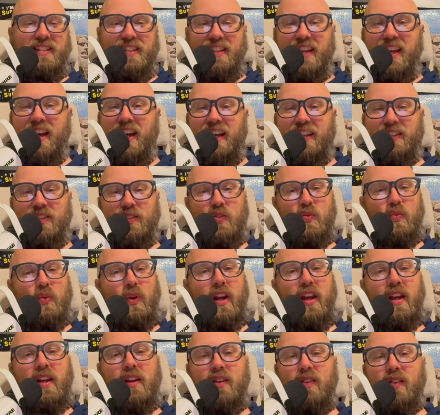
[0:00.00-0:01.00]
yes,
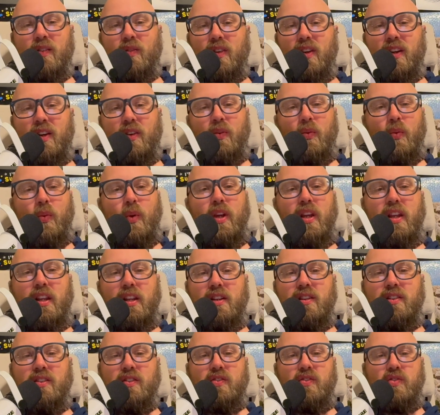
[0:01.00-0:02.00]
right? we
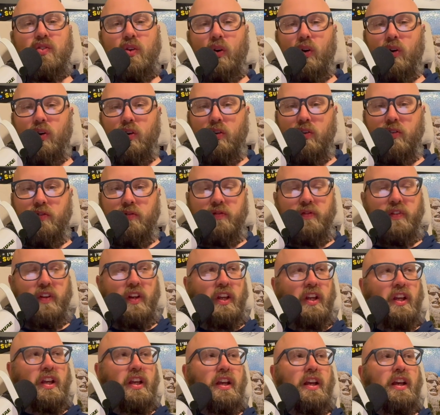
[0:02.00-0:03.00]
deserve
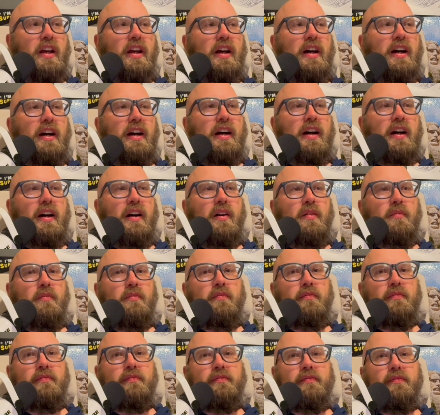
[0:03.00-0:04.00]

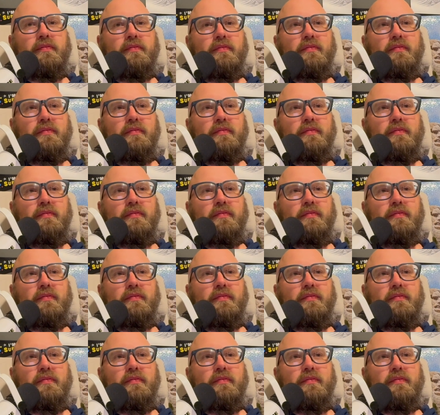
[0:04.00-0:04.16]
um,